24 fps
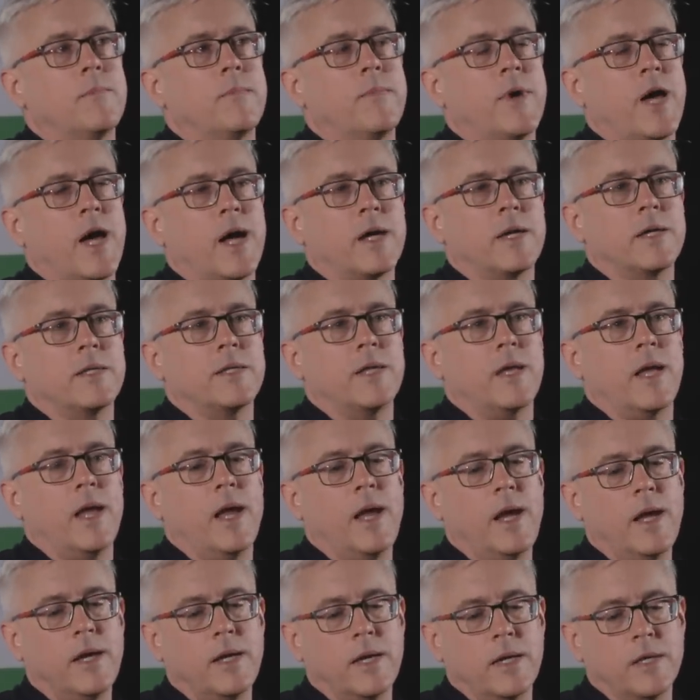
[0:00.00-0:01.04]
Back in the
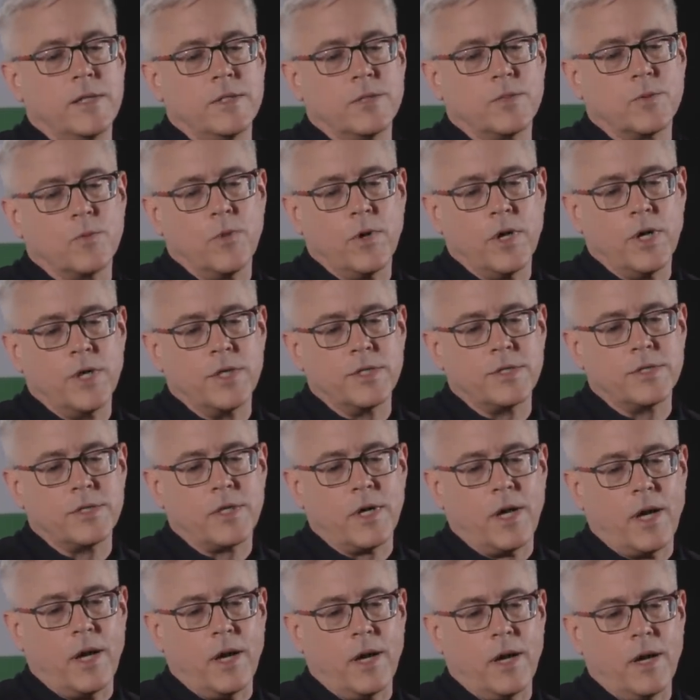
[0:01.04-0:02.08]
80s was,
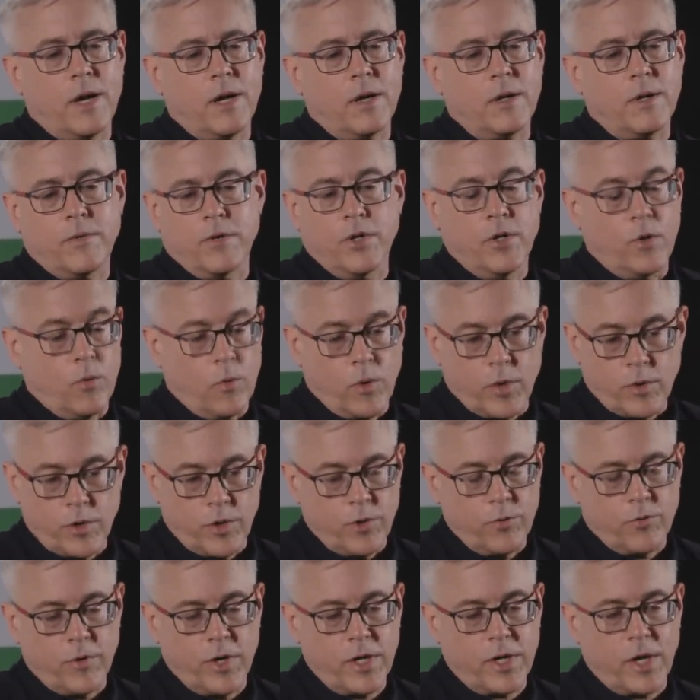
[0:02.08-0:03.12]
when
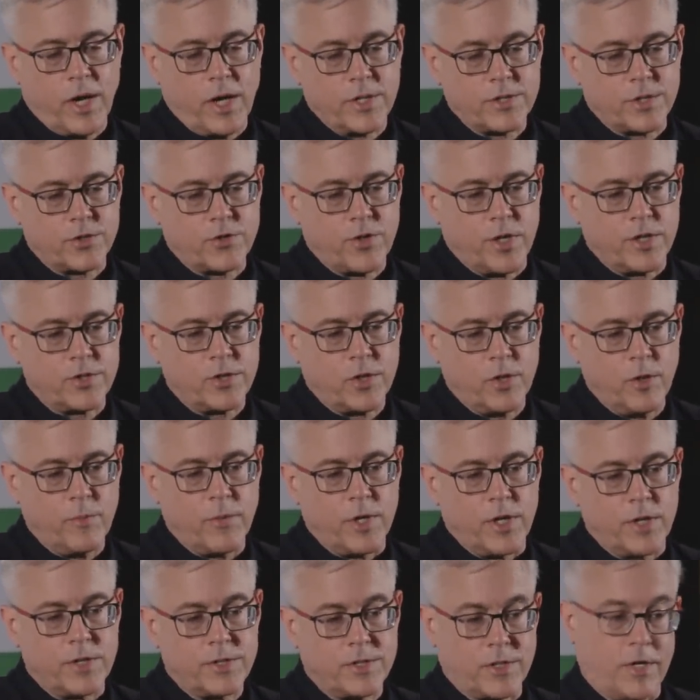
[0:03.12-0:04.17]
you read it as a
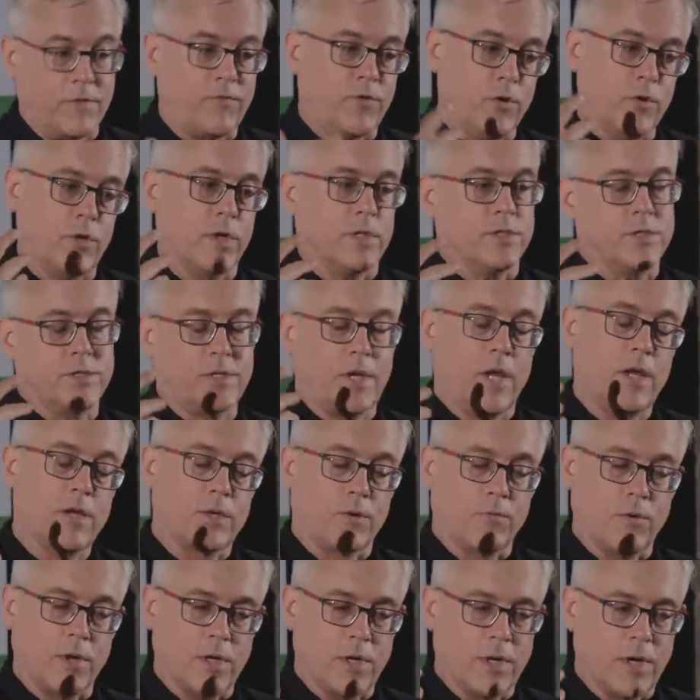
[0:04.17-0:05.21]
transhumanist, if you can stand
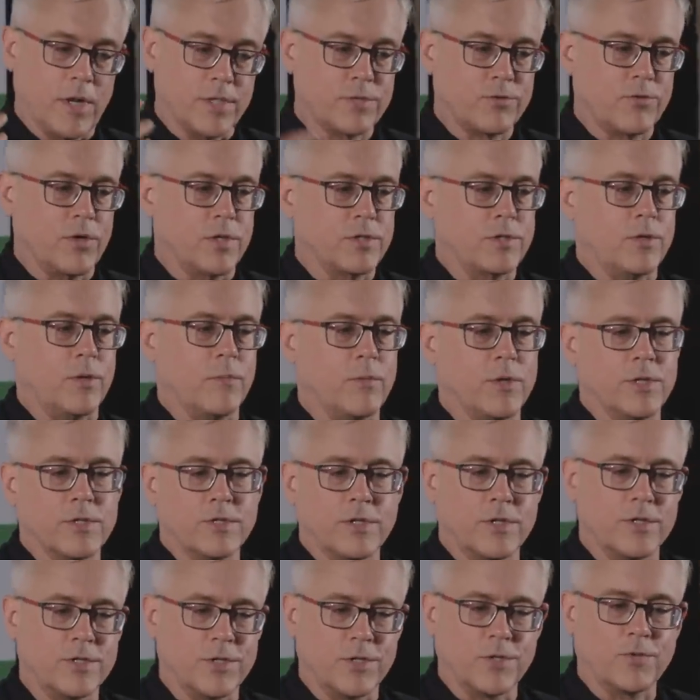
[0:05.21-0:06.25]
to read it as a transhumanist
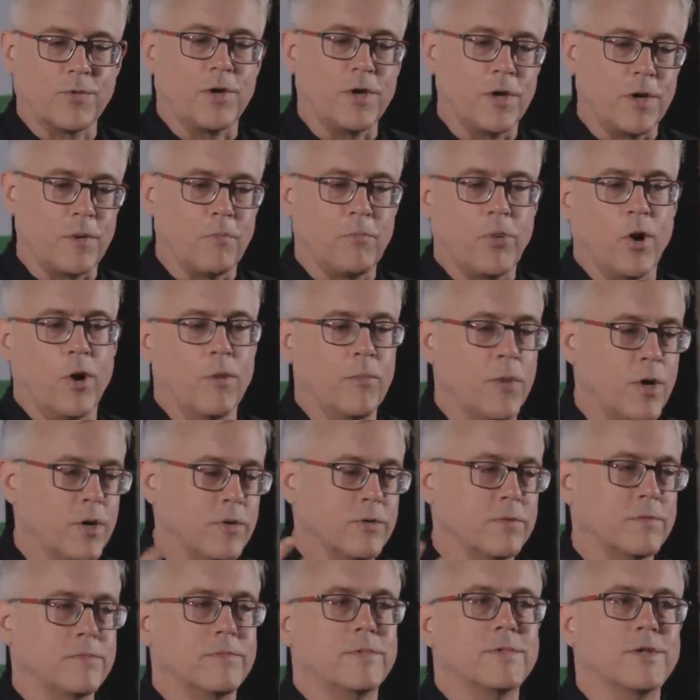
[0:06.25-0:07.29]
because it's written in
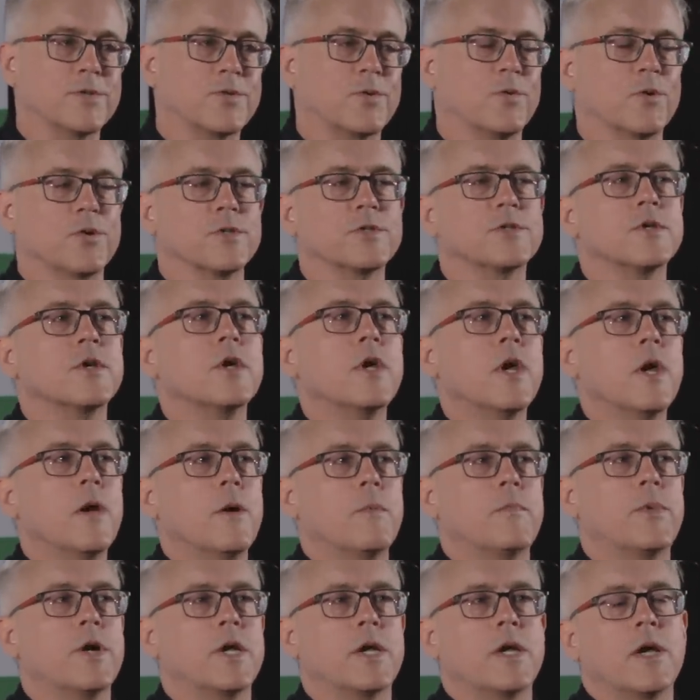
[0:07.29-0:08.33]
POMO discourse,
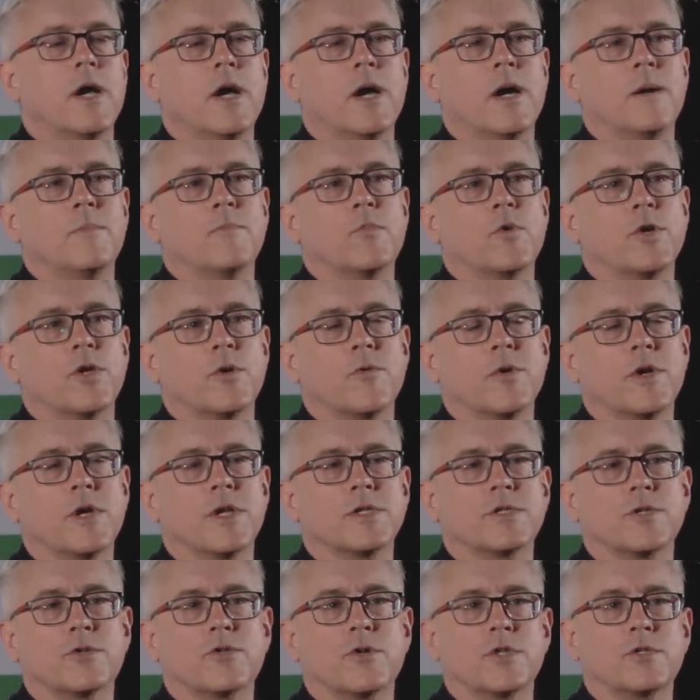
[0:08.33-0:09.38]
but when you read it
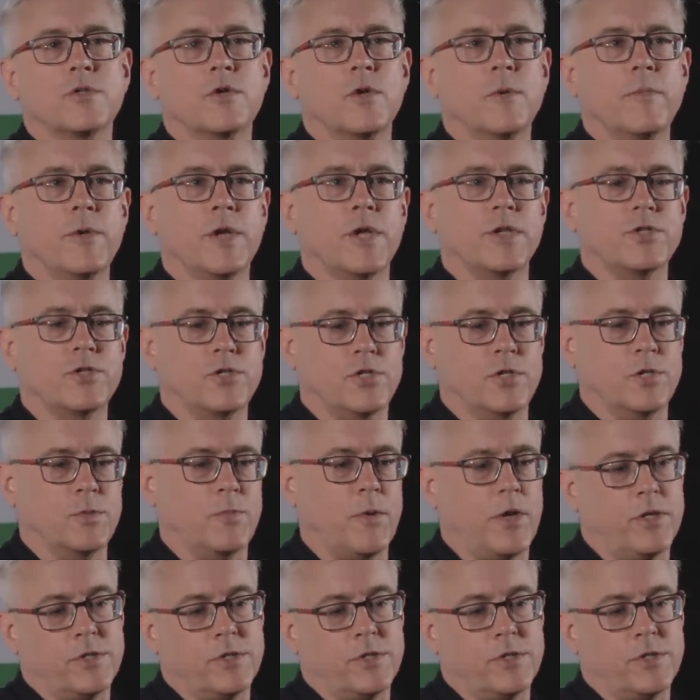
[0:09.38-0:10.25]
as a transhumanist, she's